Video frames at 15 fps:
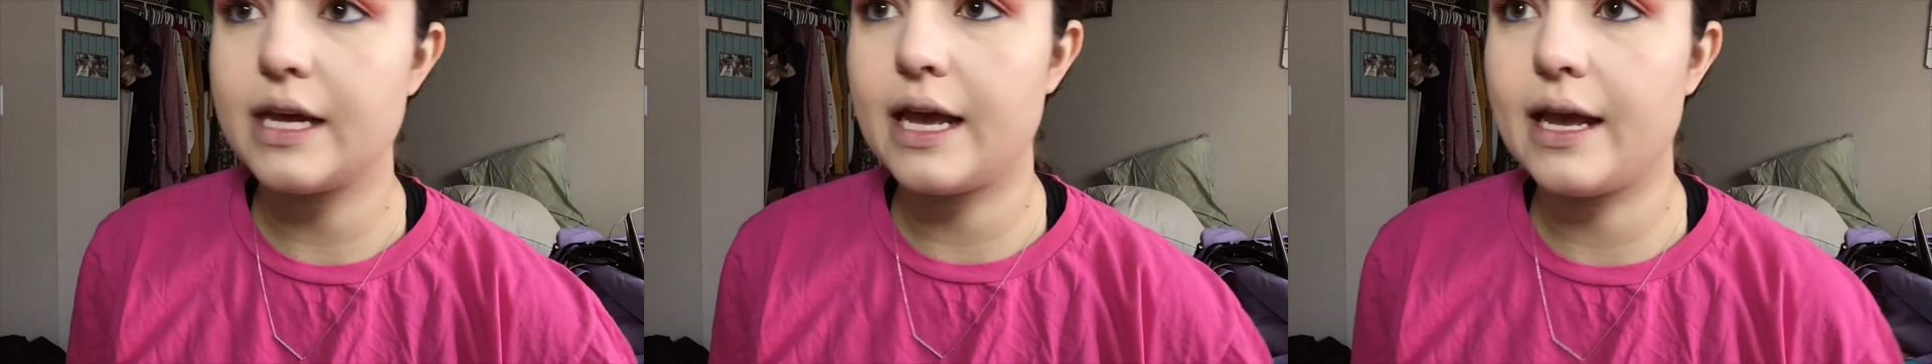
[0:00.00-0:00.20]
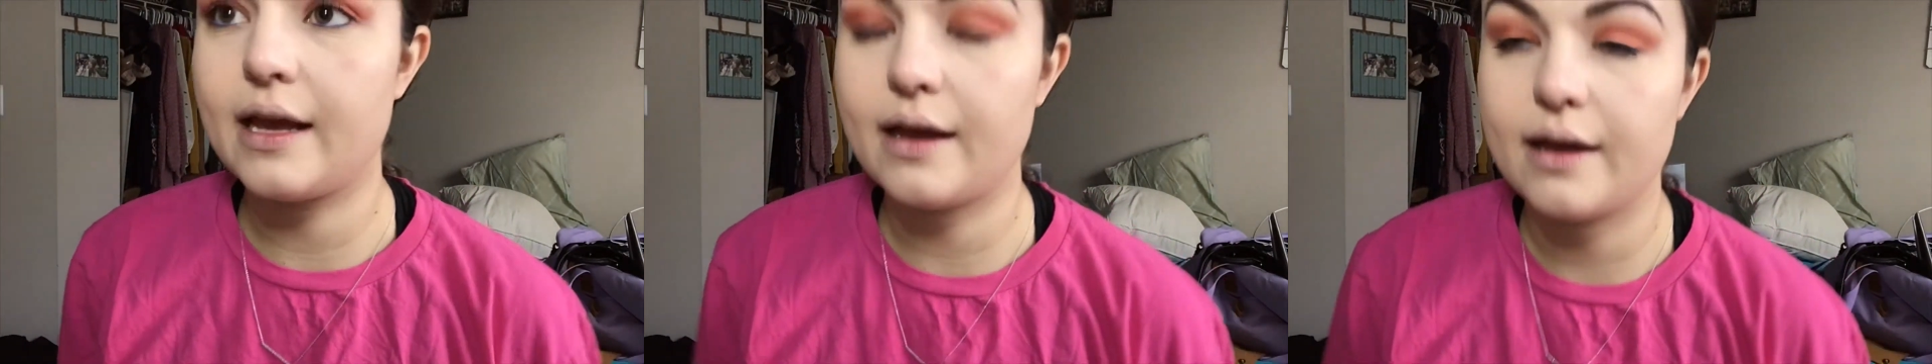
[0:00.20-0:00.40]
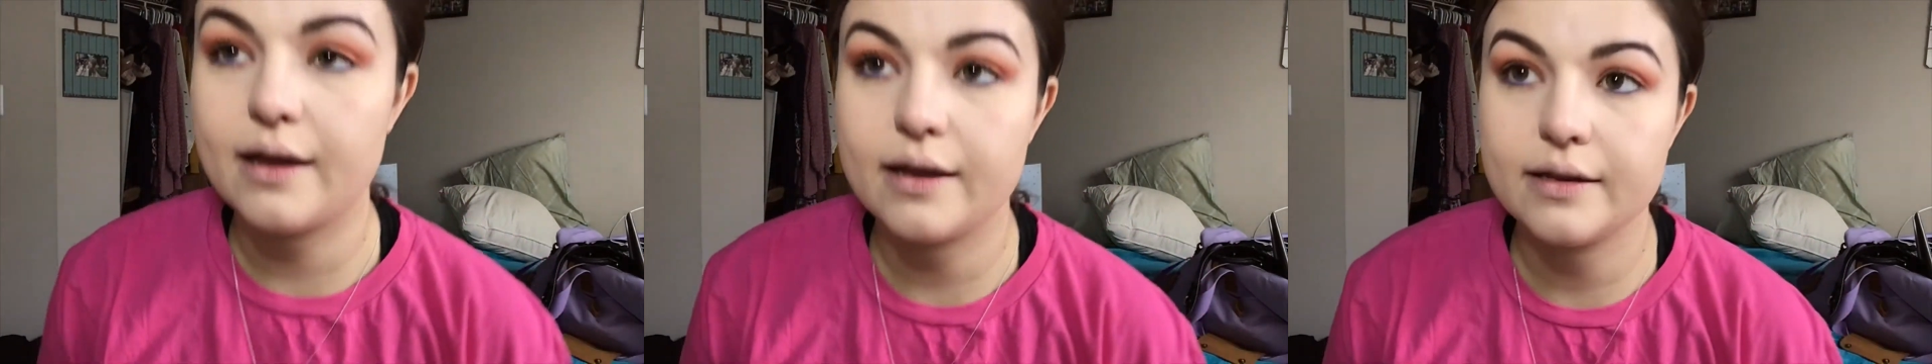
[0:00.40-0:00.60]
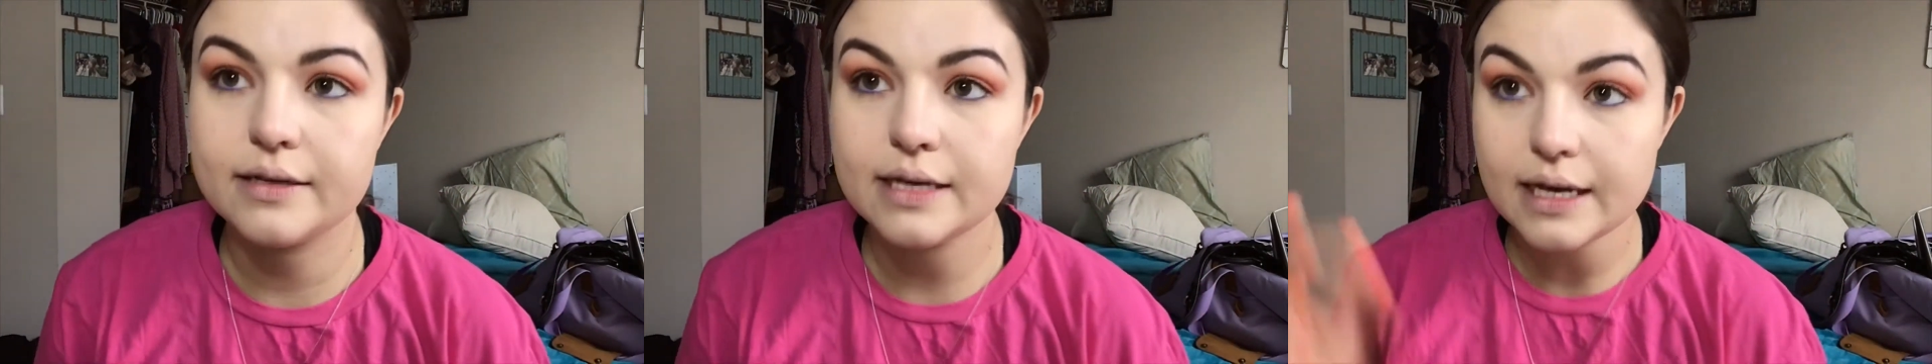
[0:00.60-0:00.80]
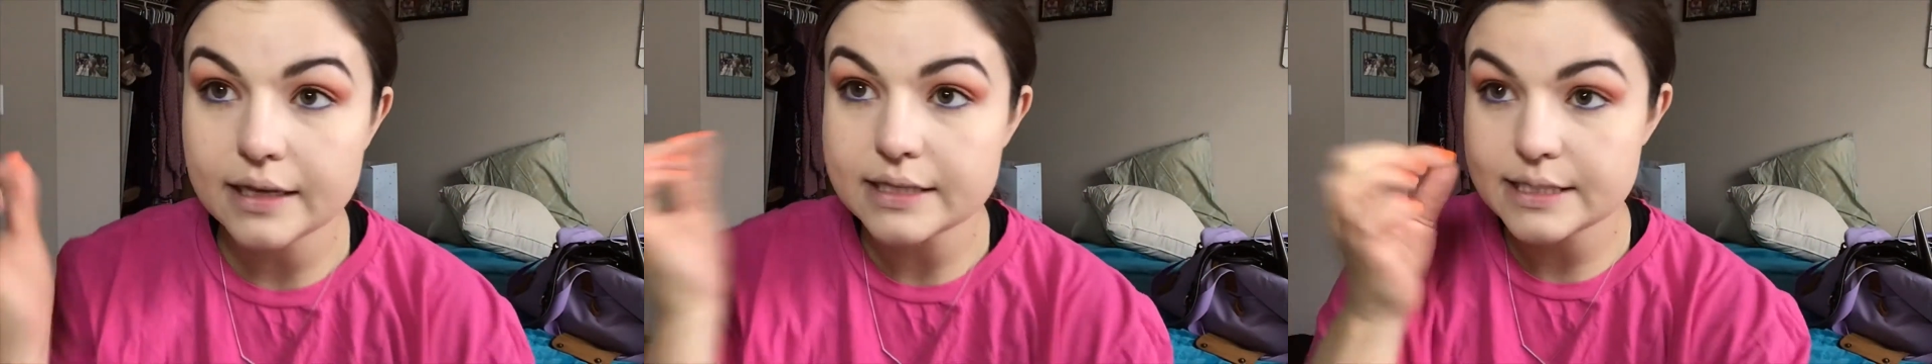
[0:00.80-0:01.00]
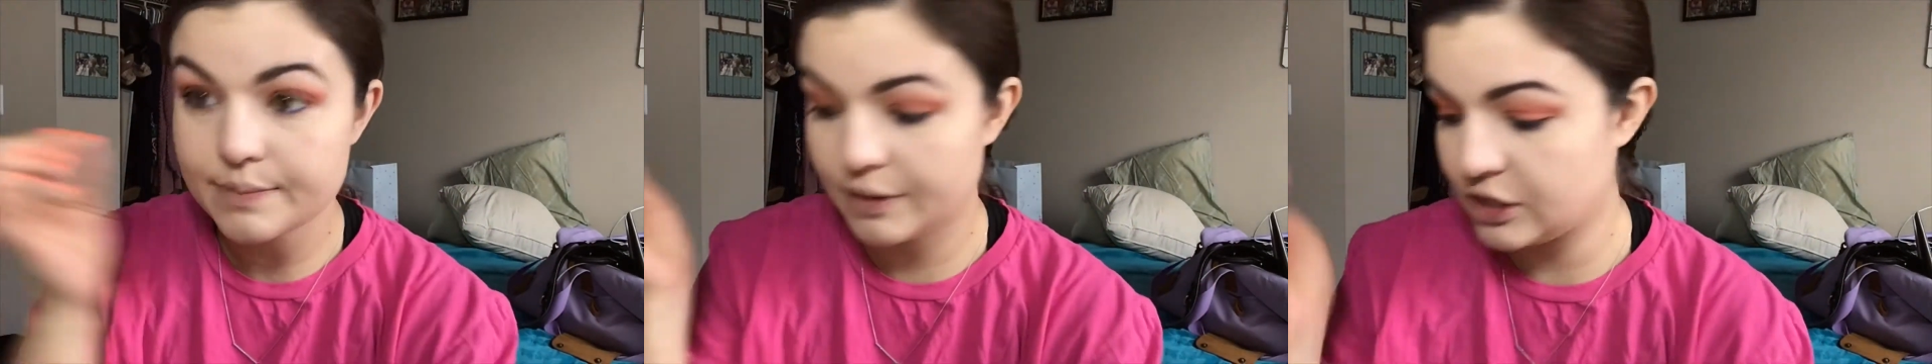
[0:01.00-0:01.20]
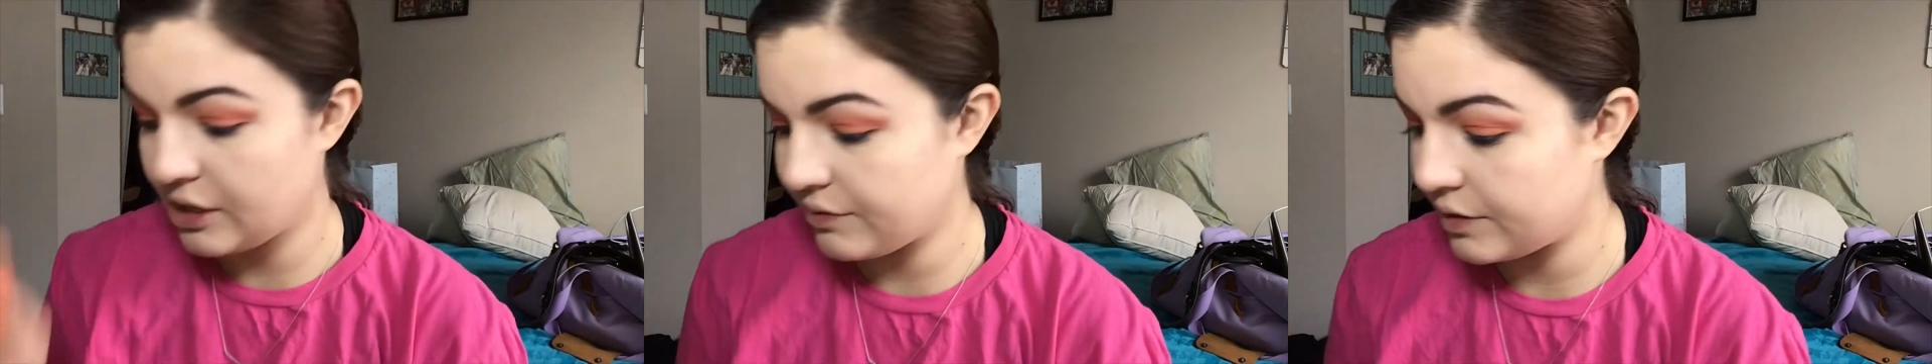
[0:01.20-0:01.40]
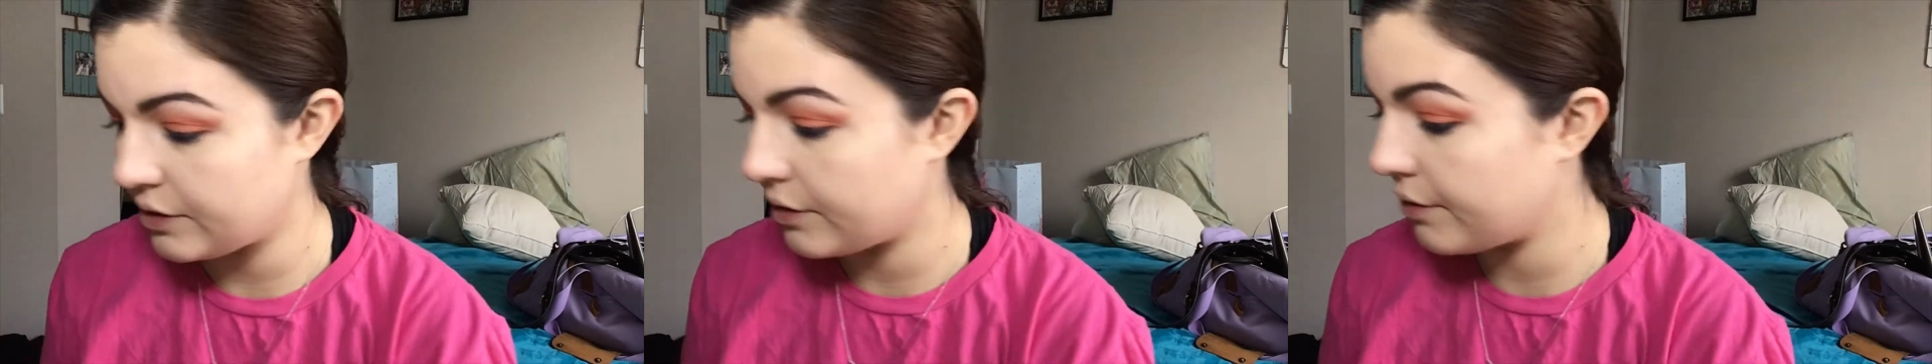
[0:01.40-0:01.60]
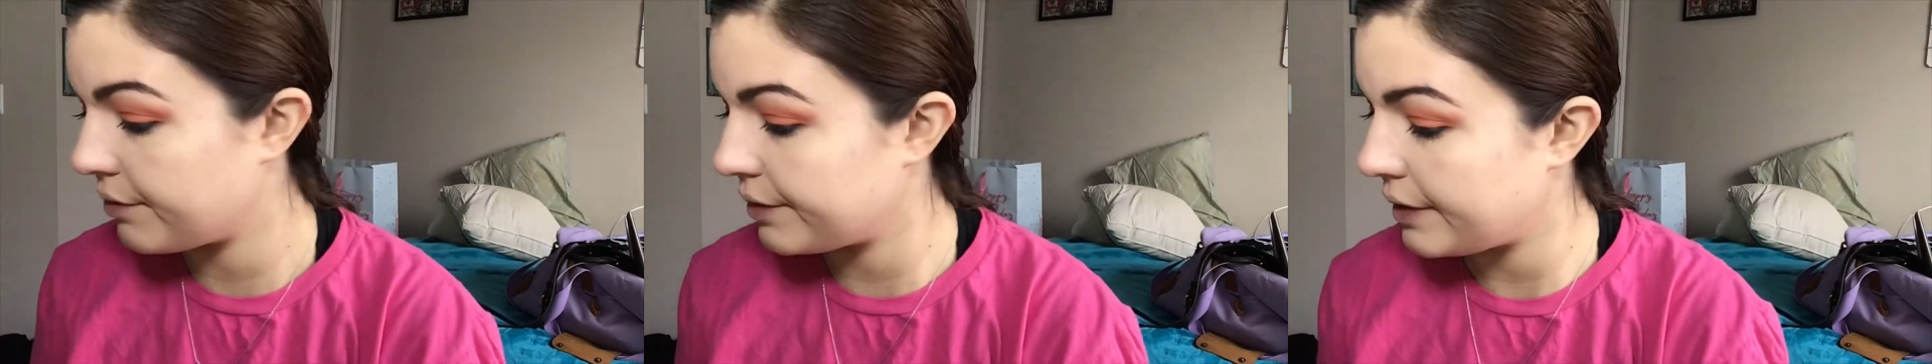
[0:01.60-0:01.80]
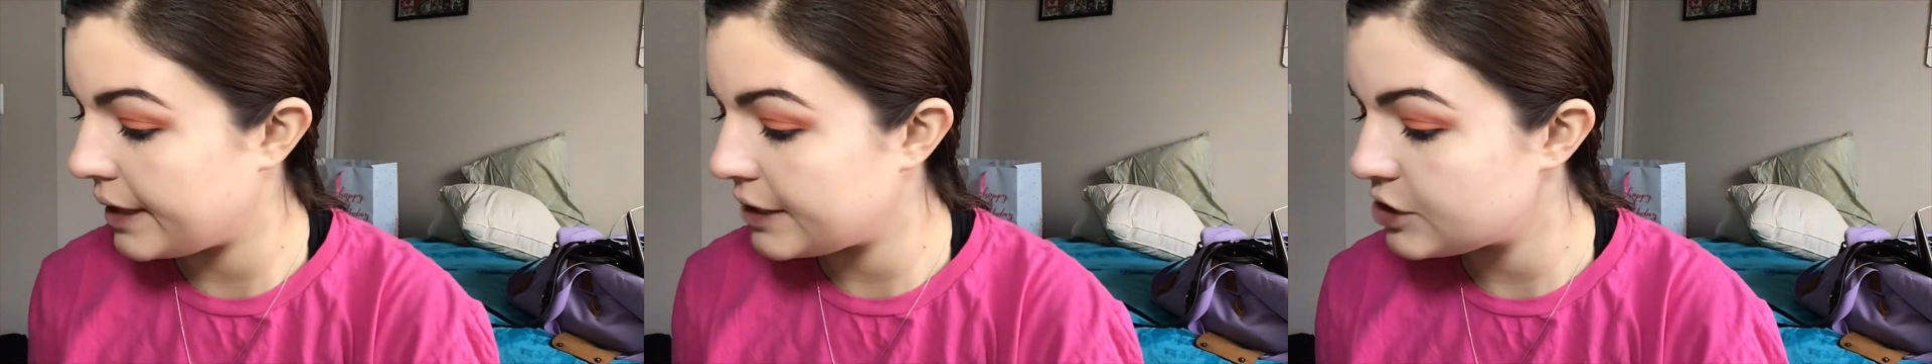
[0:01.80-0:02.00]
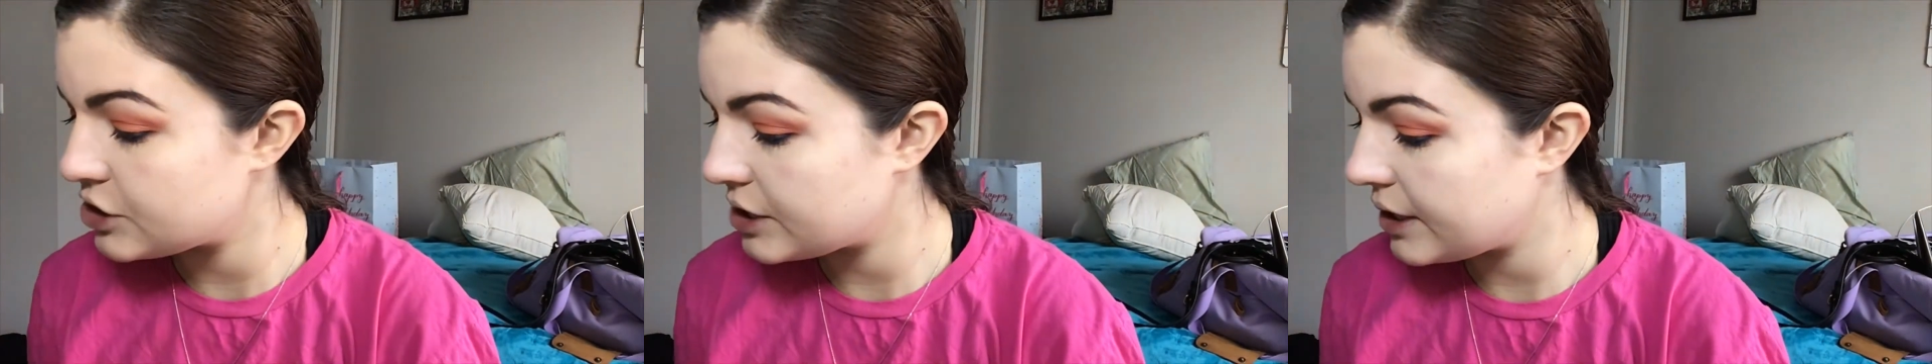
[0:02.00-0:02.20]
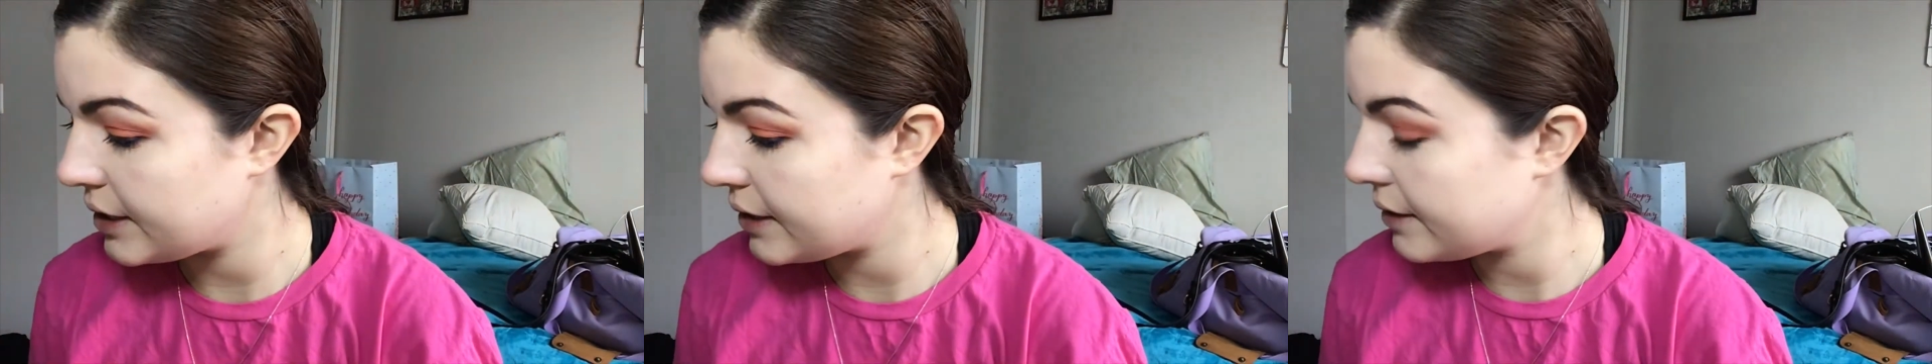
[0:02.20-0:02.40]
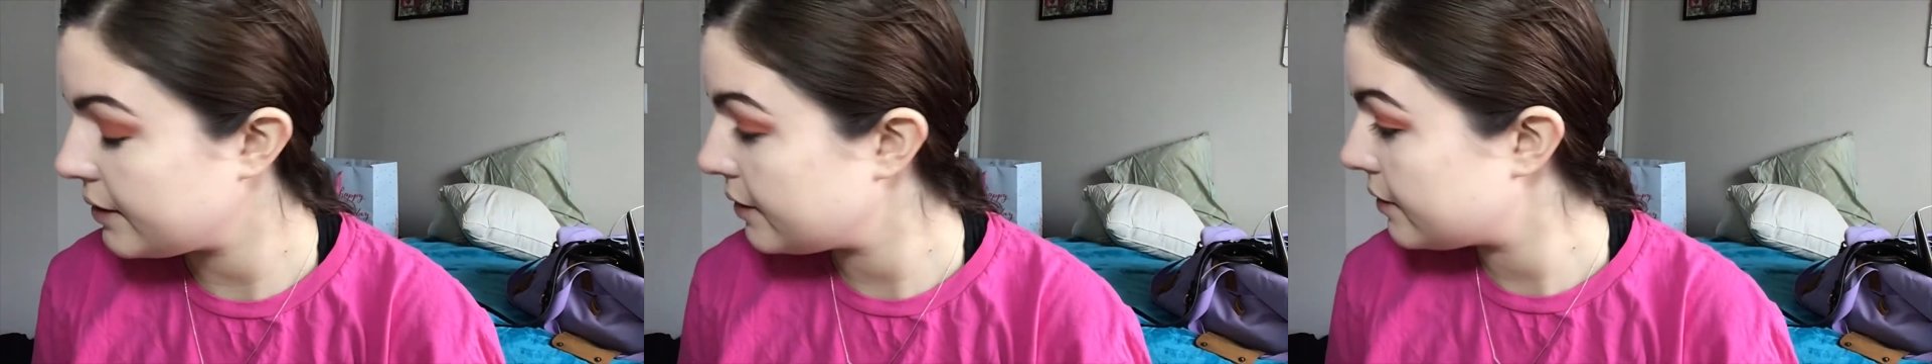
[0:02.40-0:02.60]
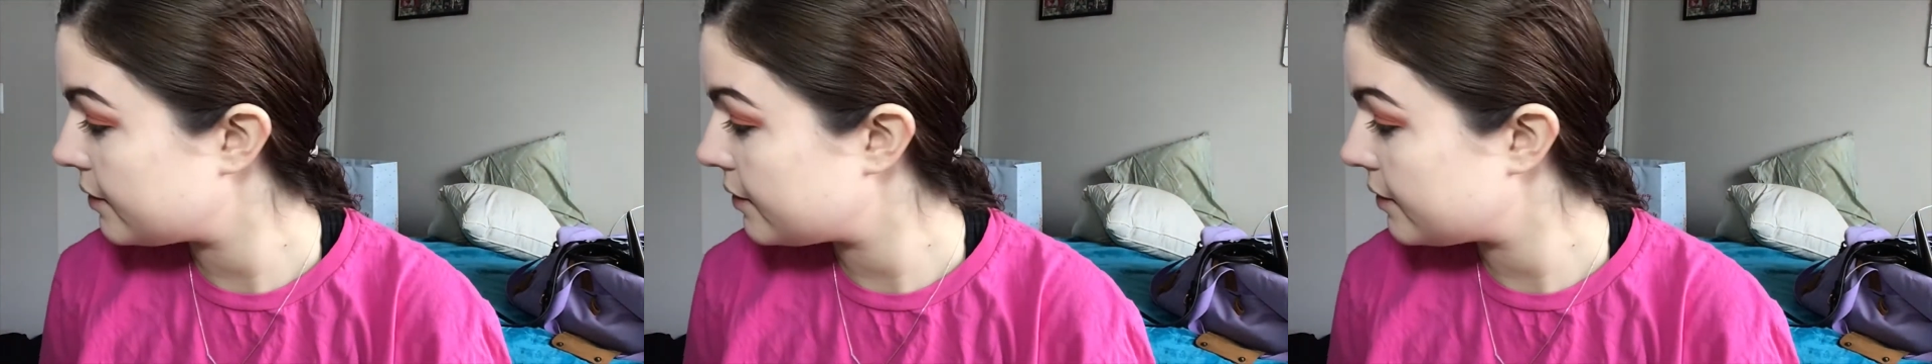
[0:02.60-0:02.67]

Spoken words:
and smudge out the lower lash line.